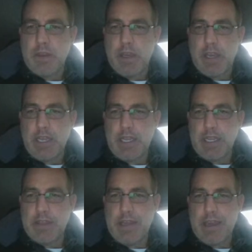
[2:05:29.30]
I like
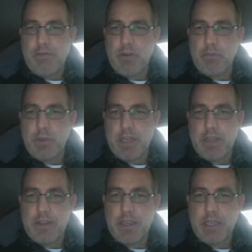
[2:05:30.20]
that one, but I
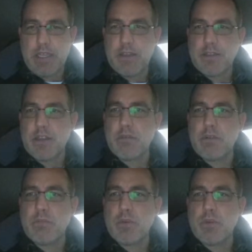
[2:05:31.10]
think I like this other one
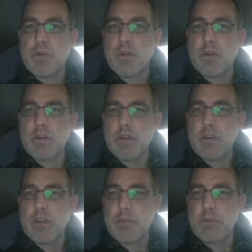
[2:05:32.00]
more.
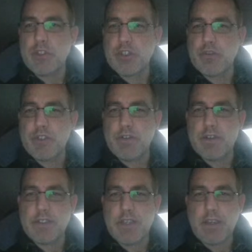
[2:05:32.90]
I'm going to show it to you in a
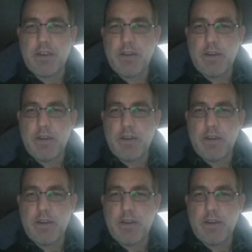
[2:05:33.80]
second.